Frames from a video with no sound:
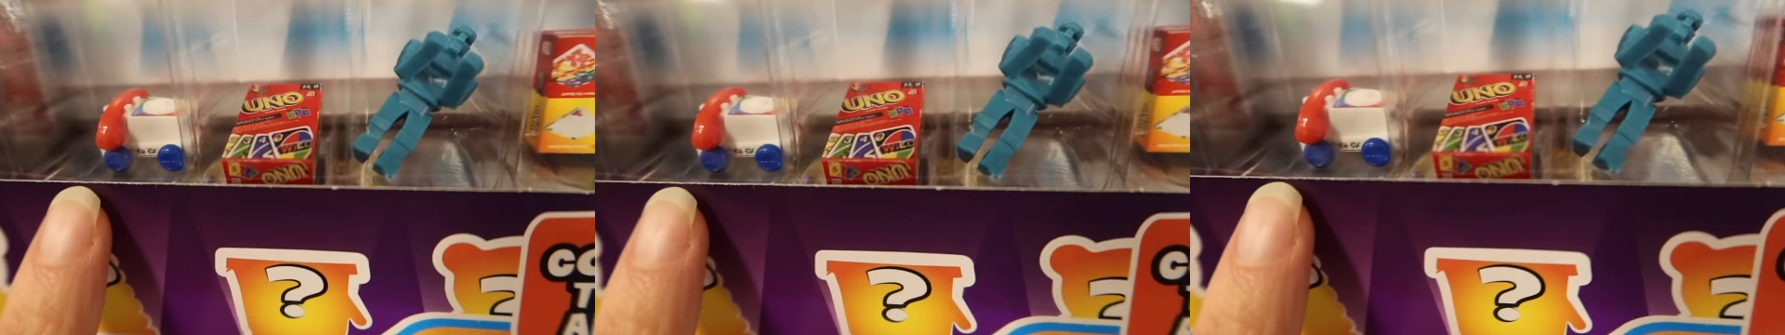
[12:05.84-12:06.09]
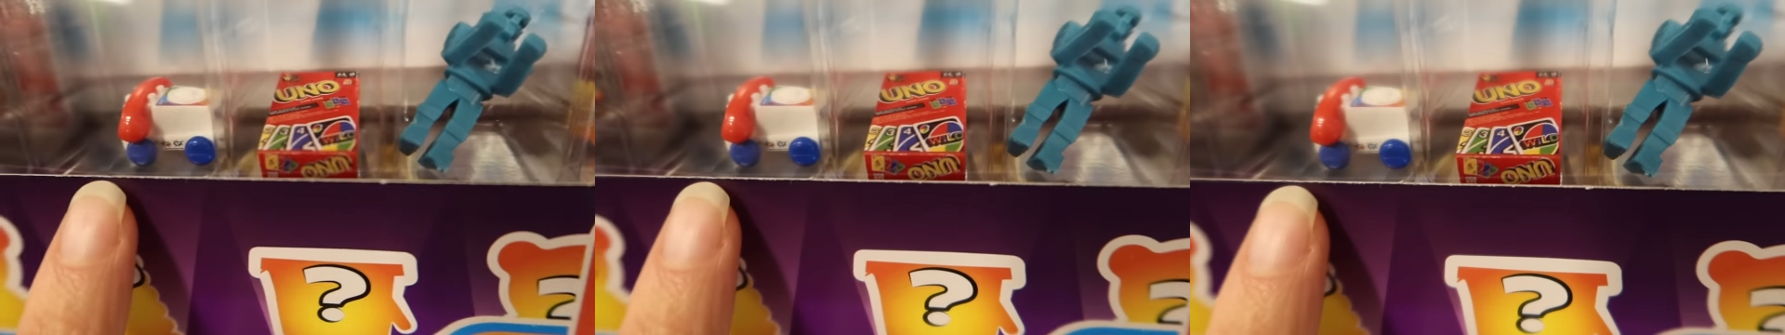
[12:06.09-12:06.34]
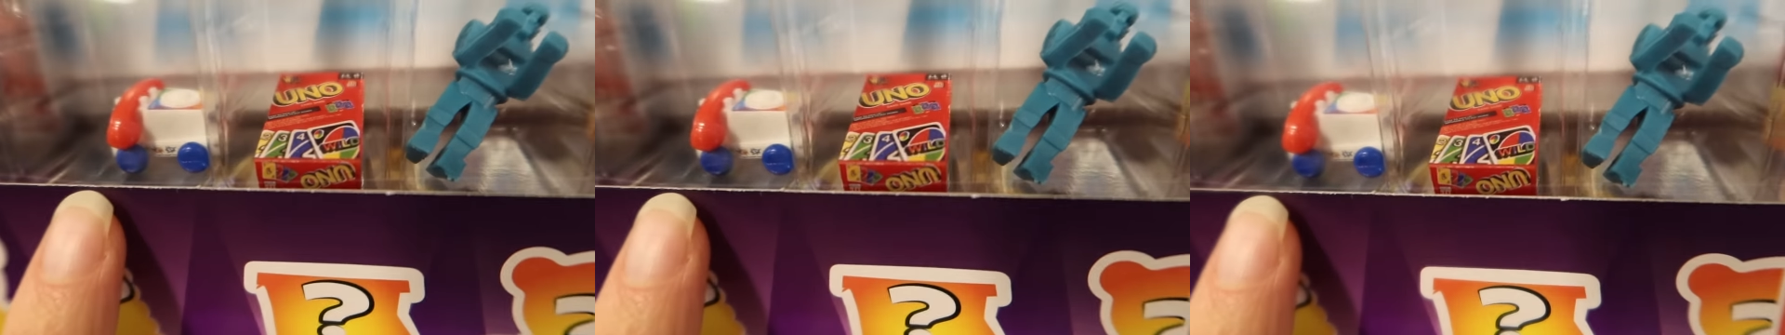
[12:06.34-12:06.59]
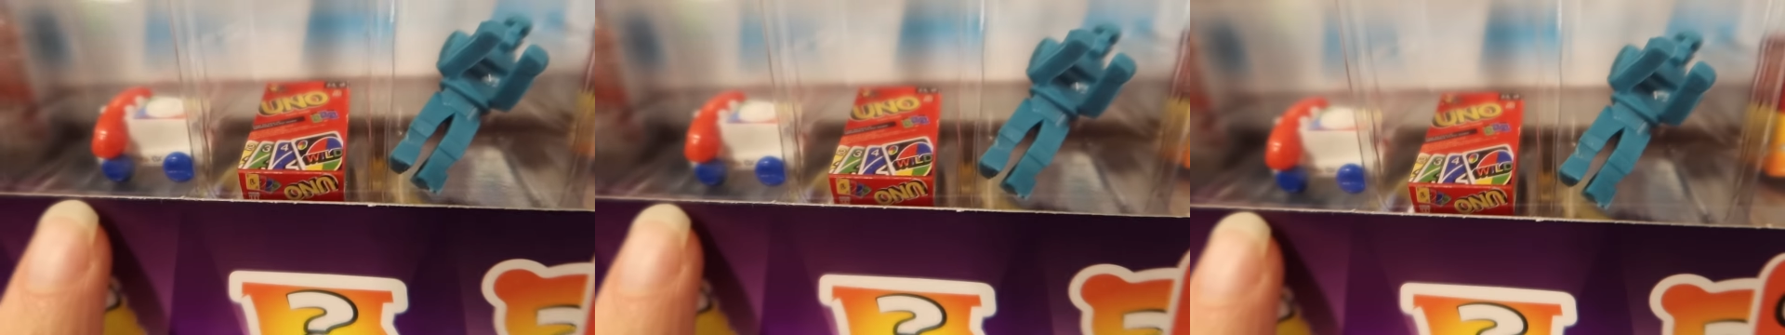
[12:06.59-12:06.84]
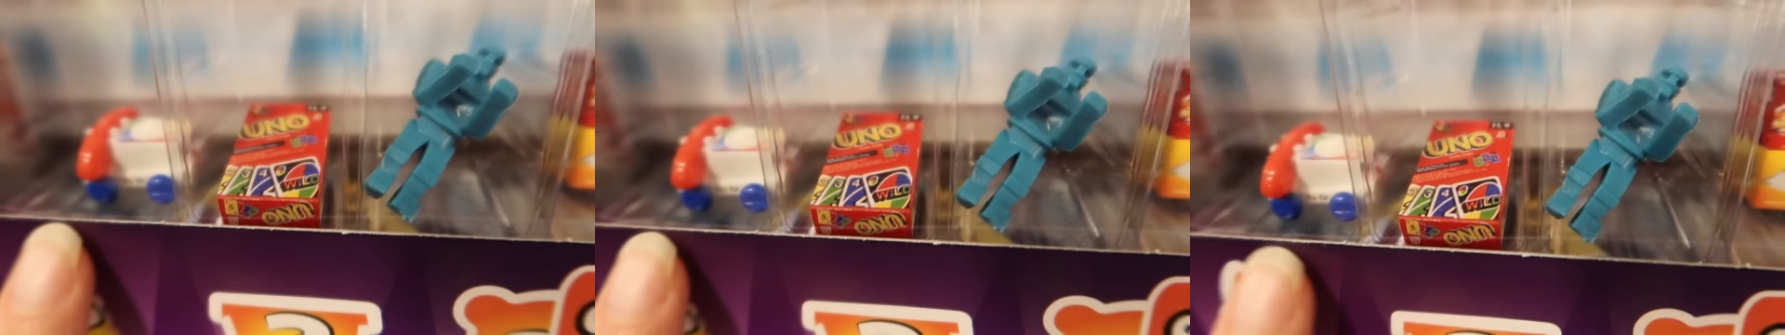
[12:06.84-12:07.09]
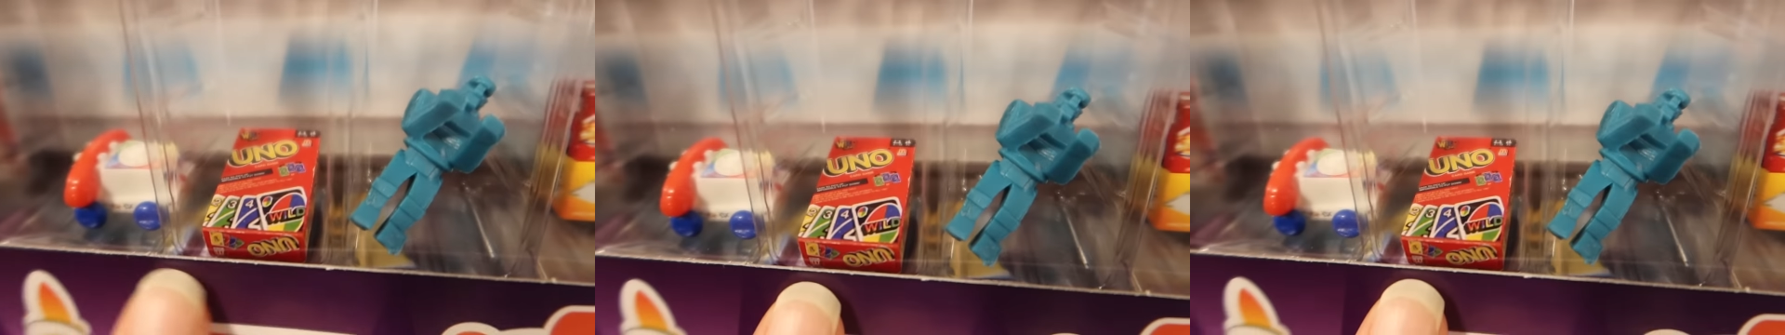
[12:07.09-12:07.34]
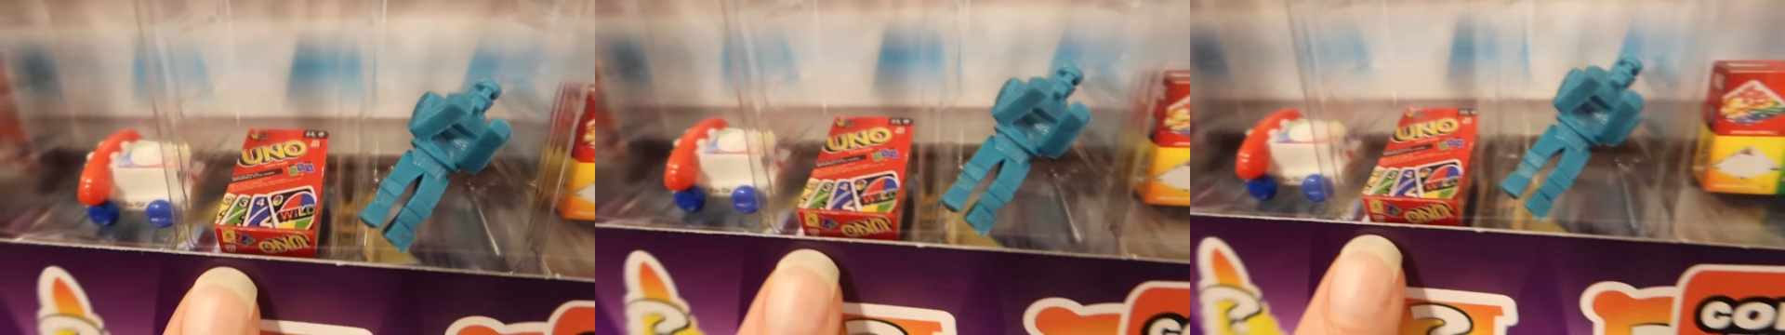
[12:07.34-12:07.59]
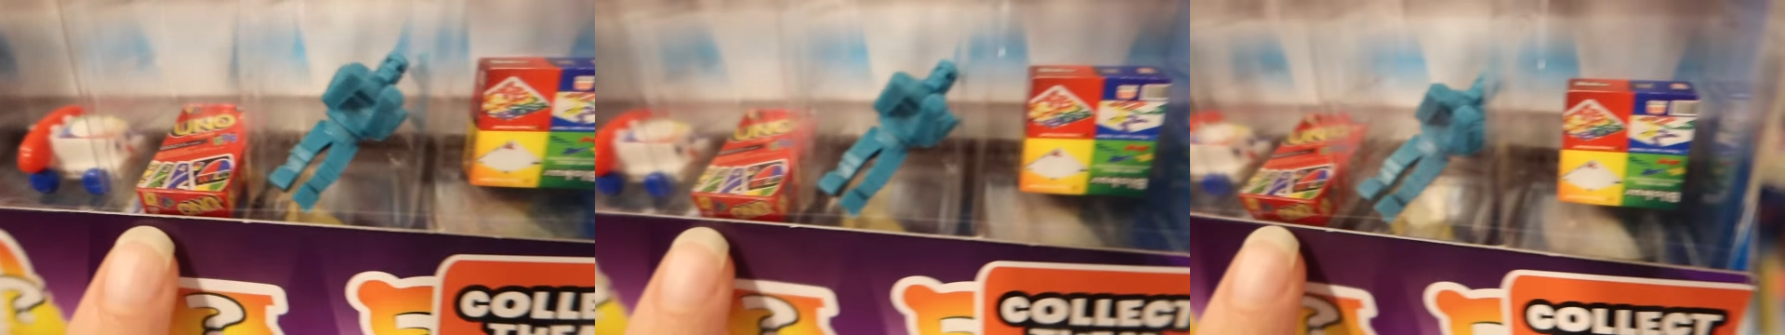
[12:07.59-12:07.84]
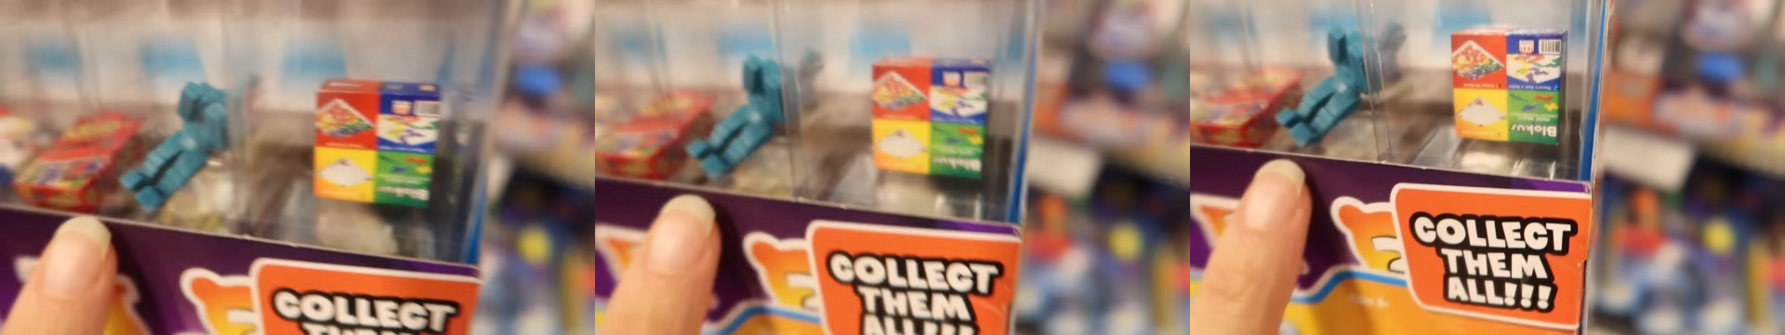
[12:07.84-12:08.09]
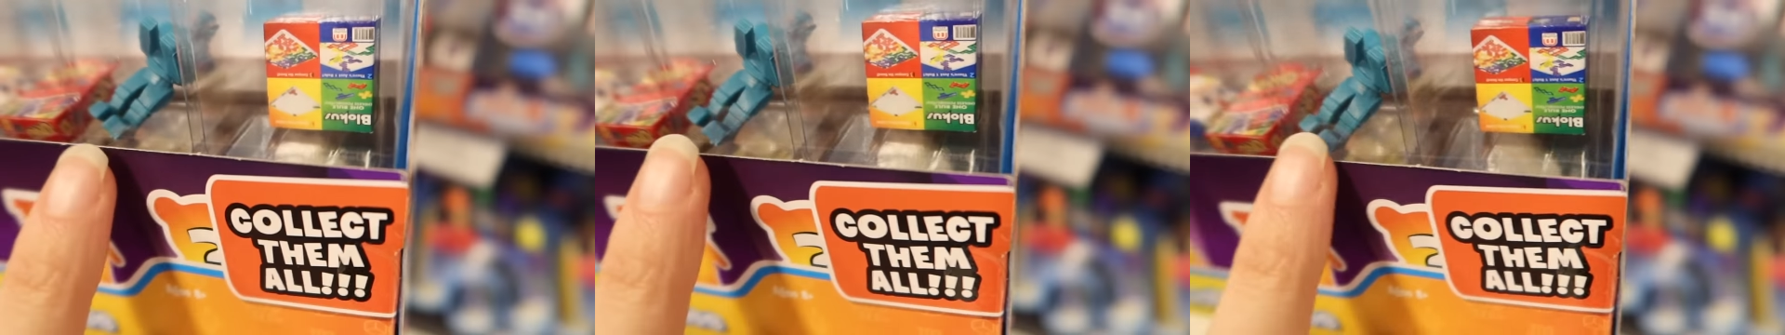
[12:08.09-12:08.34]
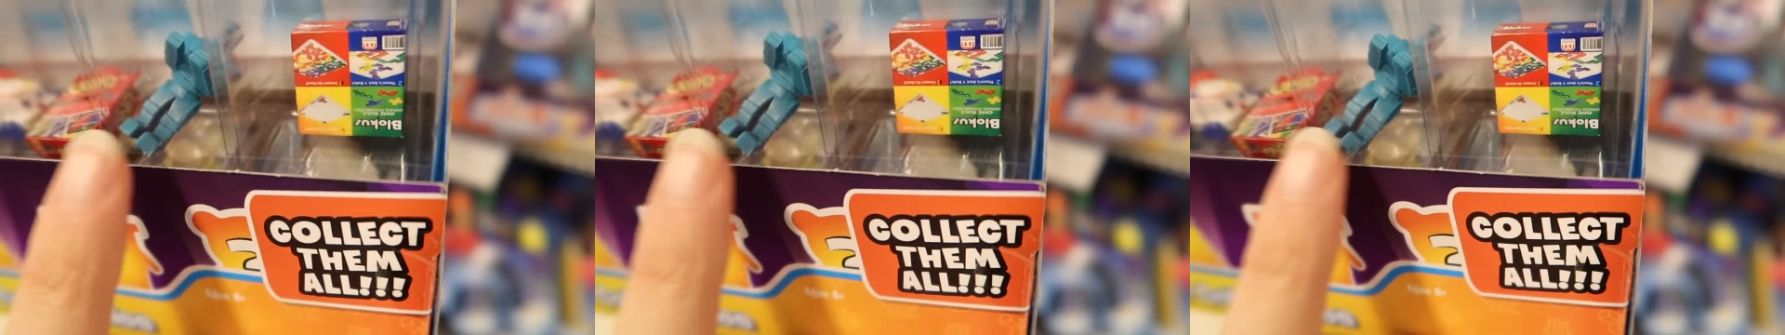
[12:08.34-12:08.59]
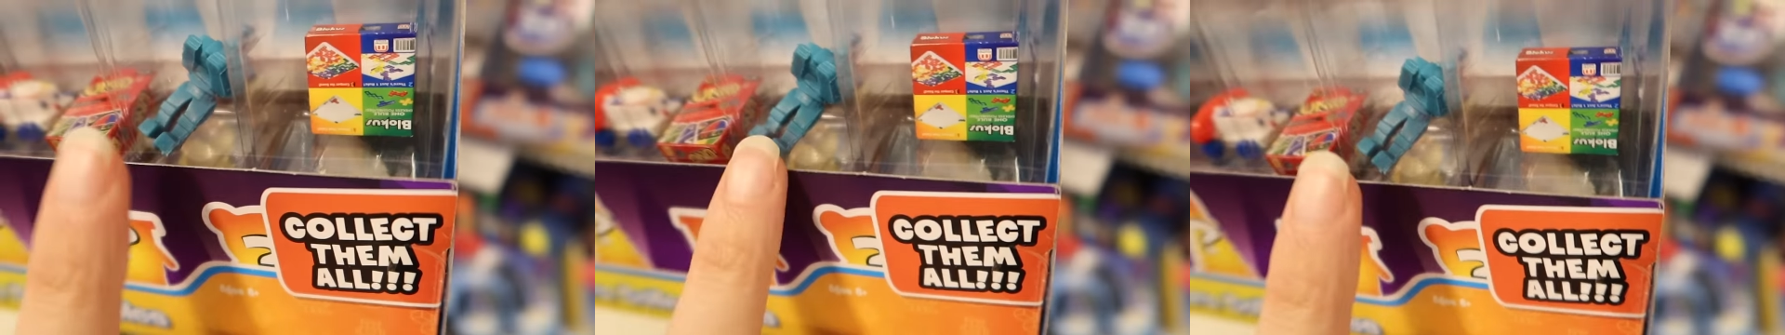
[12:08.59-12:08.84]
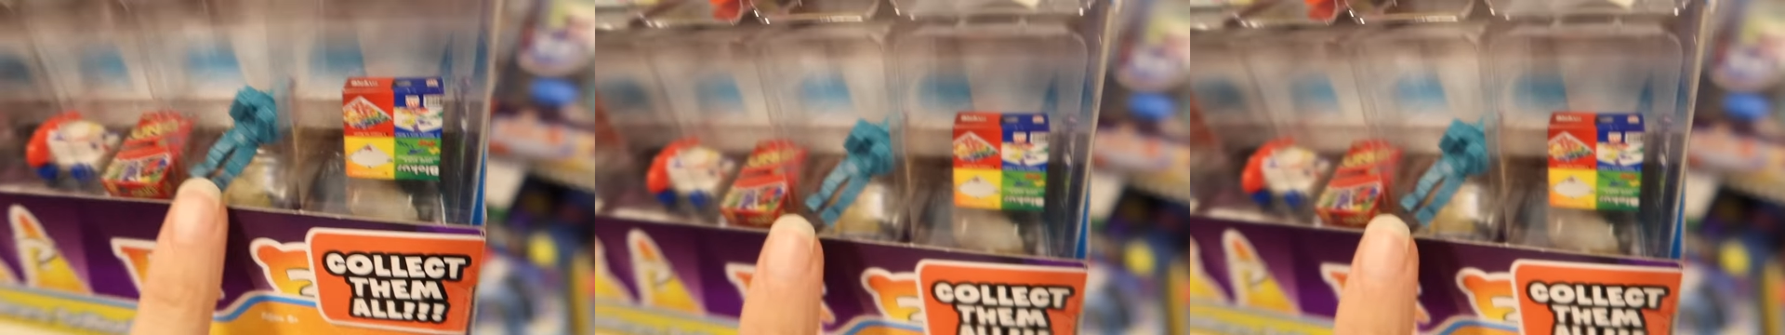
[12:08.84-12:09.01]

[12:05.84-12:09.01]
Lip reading: [unreadable: no face in view]